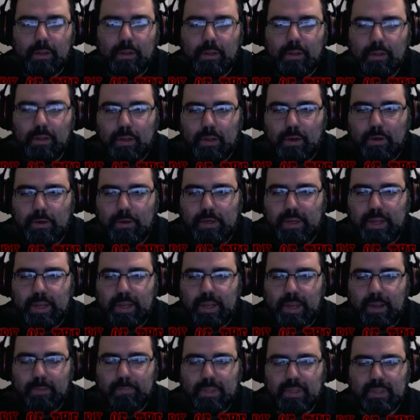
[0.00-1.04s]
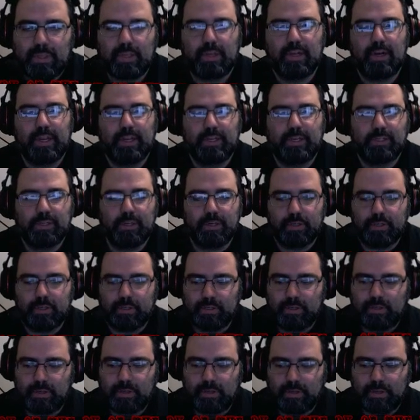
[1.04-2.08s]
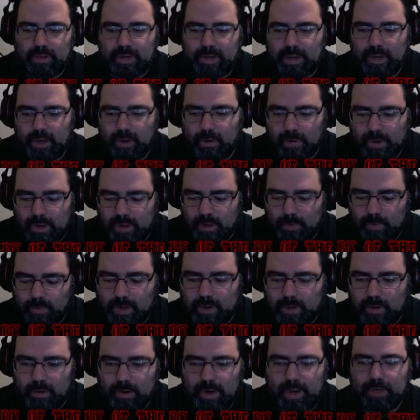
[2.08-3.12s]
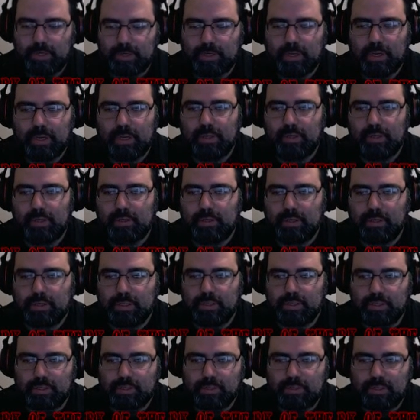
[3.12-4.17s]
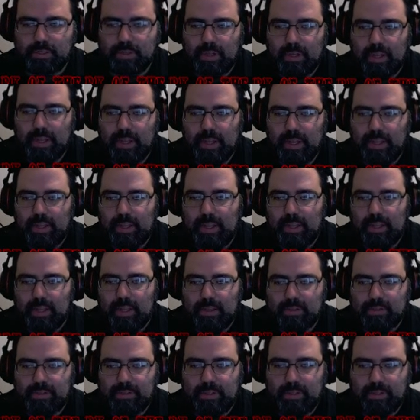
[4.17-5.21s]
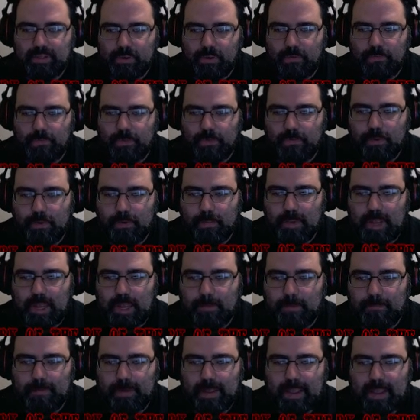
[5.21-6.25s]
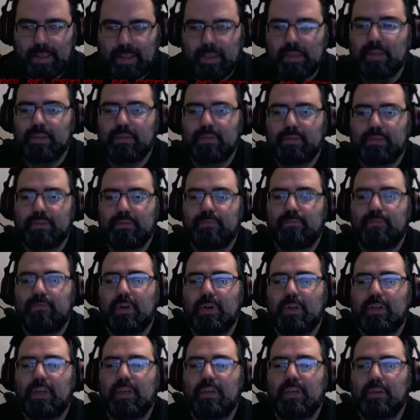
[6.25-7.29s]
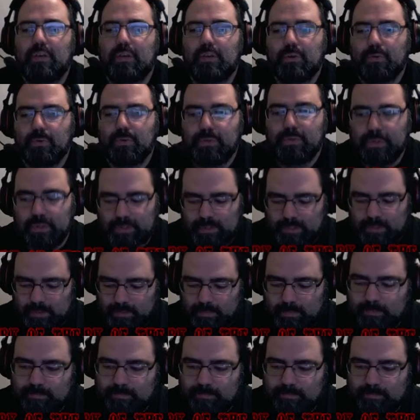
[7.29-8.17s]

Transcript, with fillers: Okay, I'm in the glaciers. Now, in, when you're actually in dungeons, you see this overview map is fucking useless.